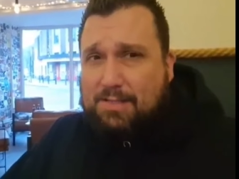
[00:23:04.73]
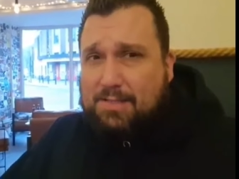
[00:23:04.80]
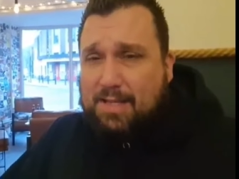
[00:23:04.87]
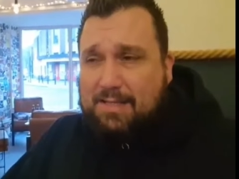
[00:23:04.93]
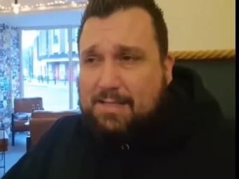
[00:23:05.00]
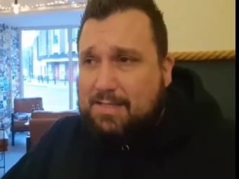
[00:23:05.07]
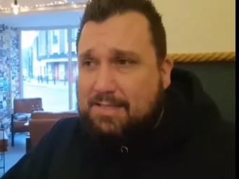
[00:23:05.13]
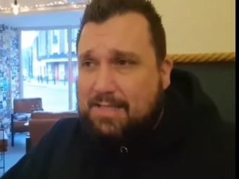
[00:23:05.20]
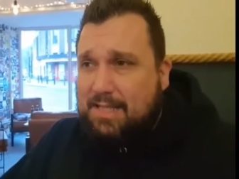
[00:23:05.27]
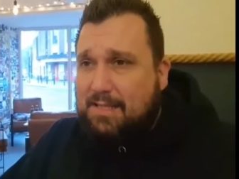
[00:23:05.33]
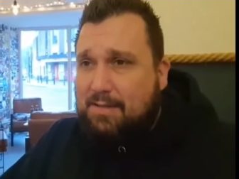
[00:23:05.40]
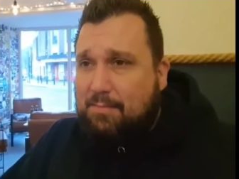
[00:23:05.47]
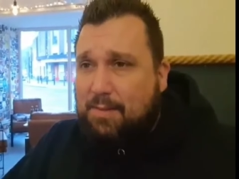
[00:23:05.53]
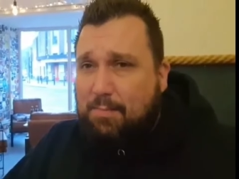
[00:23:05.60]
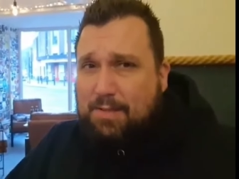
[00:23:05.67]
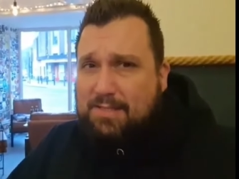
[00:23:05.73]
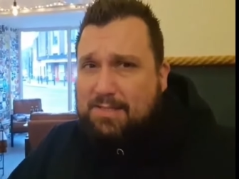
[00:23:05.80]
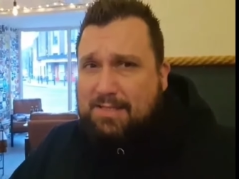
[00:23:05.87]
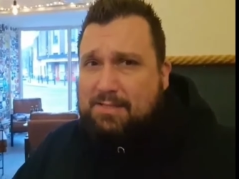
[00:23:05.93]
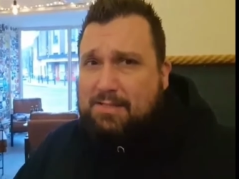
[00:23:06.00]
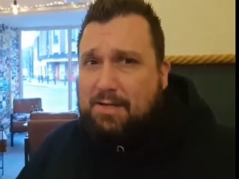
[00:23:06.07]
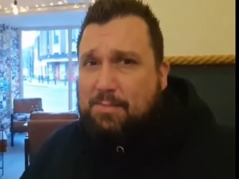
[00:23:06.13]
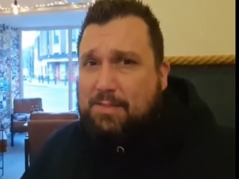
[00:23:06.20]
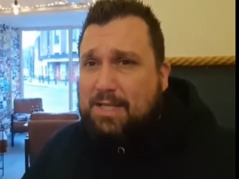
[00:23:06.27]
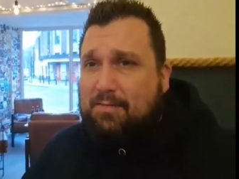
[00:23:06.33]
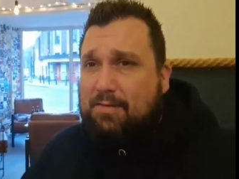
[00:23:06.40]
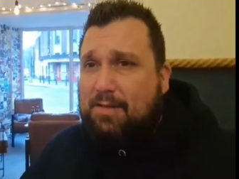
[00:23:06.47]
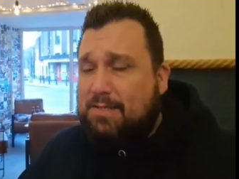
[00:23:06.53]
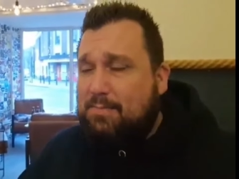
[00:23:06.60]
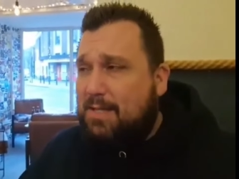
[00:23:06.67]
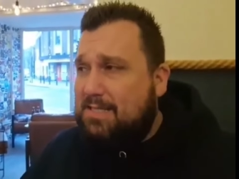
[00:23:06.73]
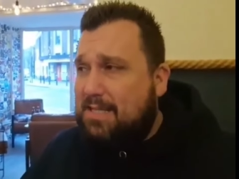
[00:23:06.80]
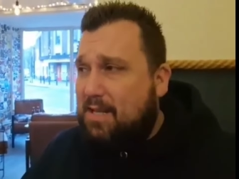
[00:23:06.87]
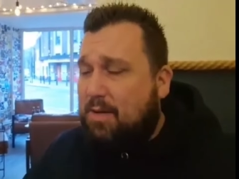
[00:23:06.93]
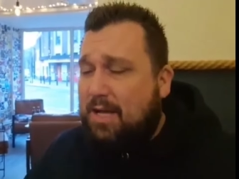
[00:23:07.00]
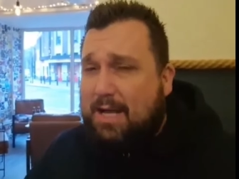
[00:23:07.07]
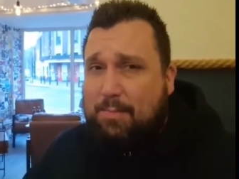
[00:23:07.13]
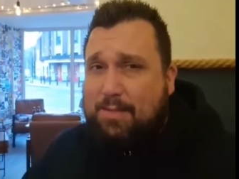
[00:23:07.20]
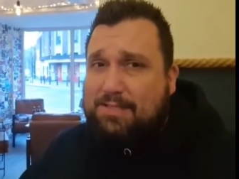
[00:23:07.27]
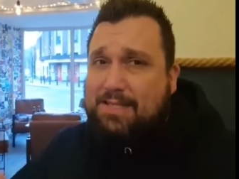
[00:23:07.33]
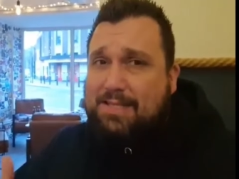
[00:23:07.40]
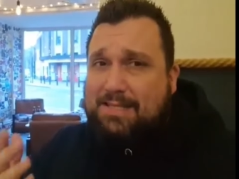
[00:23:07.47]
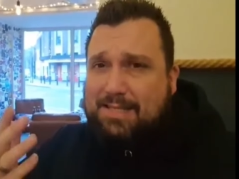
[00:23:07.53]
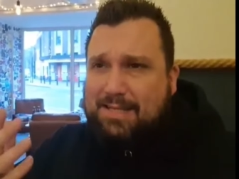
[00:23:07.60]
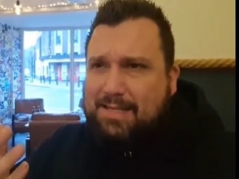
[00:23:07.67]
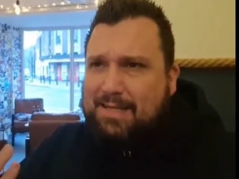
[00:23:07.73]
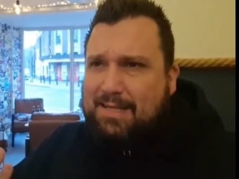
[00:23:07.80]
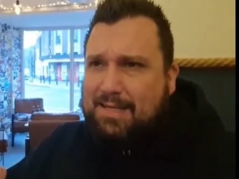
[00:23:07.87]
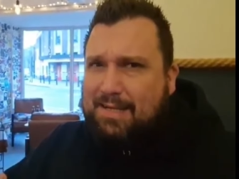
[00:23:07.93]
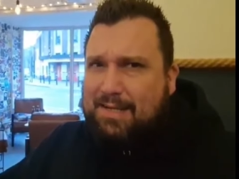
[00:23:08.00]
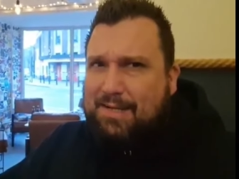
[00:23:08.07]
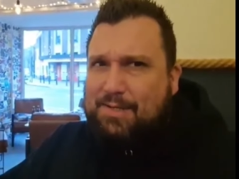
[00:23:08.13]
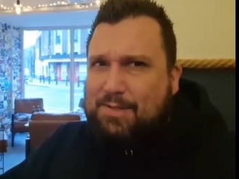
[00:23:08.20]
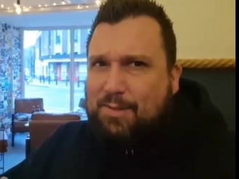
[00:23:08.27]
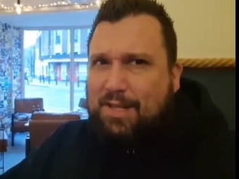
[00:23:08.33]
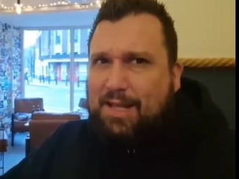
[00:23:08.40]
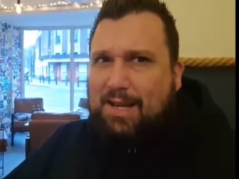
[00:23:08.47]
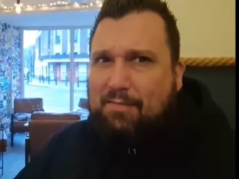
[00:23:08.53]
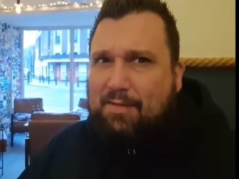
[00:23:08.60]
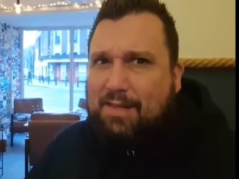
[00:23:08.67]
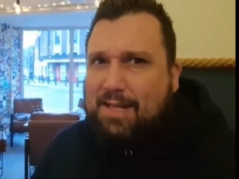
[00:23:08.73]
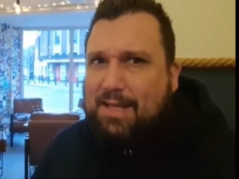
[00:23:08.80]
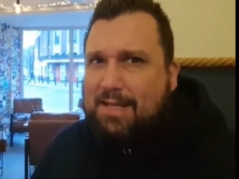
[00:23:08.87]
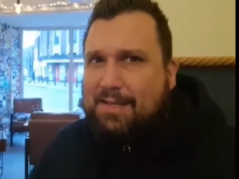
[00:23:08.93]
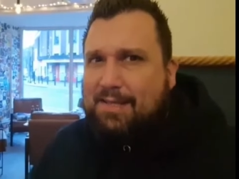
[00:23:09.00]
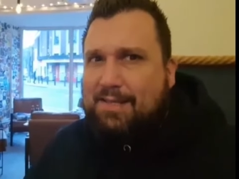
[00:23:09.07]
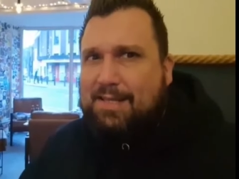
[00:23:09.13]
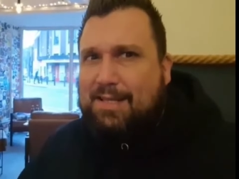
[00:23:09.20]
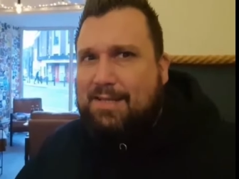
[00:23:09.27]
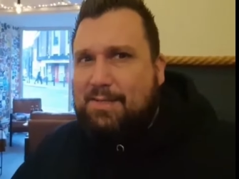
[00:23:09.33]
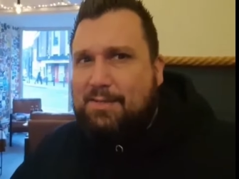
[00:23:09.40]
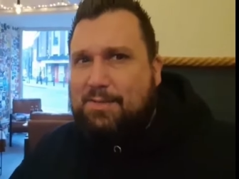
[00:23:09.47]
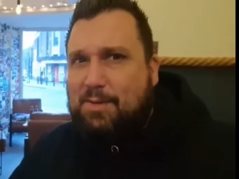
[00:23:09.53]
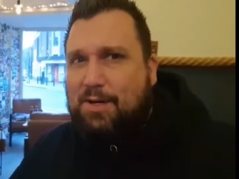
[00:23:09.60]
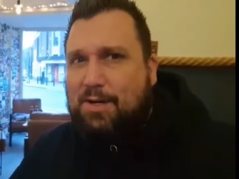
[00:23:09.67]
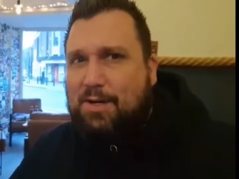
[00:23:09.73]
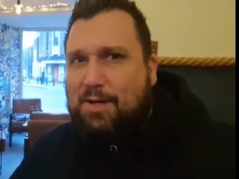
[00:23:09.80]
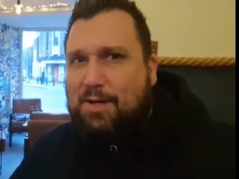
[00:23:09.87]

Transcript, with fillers: it's, it's, it's said the, the business is 100%, but this place is anywhere out of business surely anything they can they do to earn